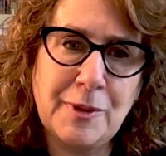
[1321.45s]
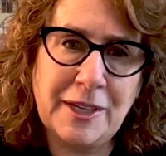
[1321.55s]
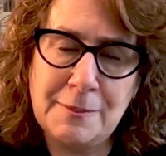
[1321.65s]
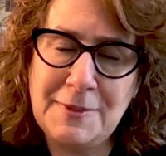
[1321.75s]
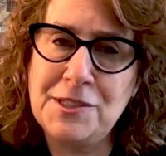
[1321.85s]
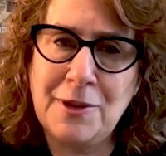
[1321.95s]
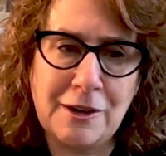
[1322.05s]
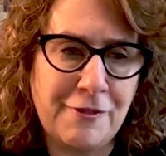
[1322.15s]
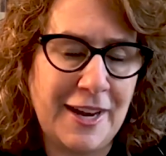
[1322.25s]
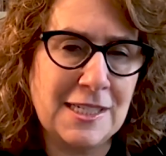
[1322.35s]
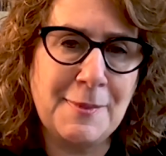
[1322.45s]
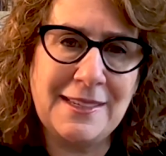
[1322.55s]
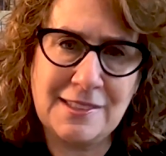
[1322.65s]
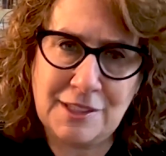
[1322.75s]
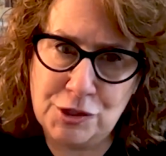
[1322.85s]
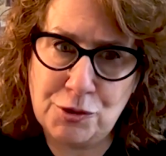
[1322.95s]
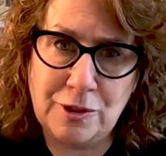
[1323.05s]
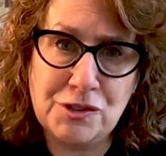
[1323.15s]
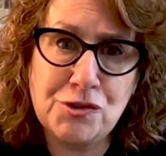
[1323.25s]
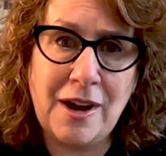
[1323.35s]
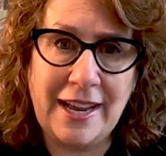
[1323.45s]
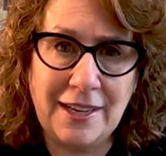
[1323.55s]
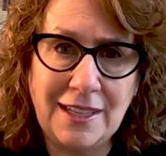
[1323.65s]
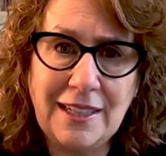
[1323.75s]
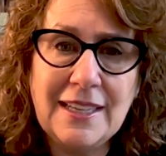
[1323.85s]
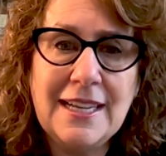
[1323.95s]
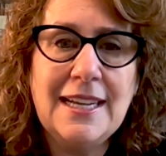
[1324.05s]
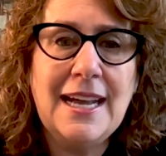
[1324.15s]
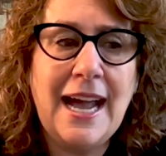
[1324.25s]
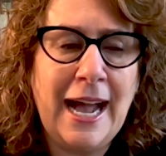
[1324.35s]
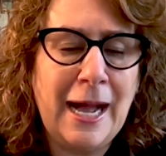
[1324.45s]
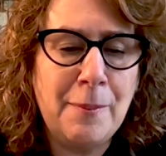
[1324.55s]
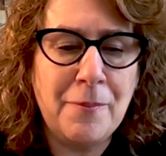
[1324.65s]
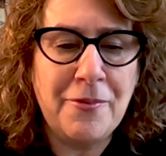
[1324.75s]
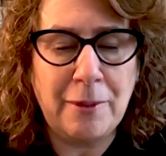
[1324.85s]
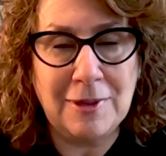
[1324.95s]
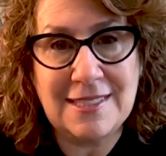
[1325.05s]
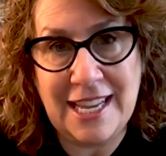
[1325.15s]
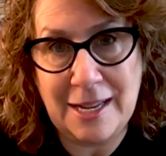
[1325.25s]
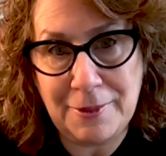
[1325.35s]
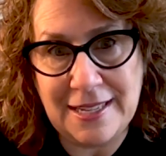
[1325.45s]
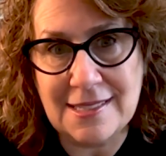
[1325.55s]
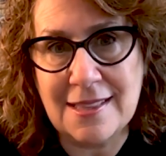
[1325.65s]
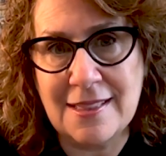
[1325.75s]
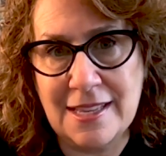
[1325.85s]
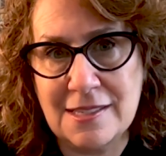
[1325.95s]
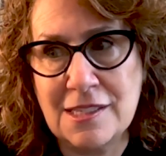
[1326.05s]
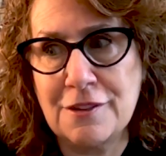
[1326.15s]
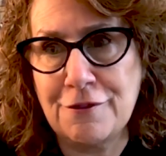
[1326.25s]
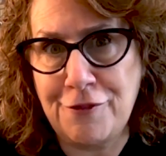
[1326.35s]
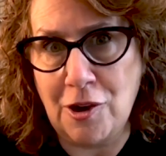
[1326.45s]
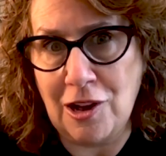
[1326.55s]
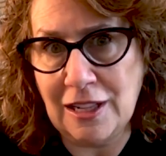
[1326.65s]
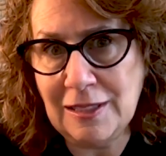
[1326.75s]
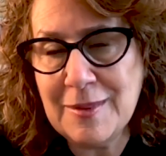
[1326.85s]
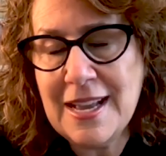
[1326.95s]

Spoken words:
We're going to be doing a randomized controlled trial that will take place this fall.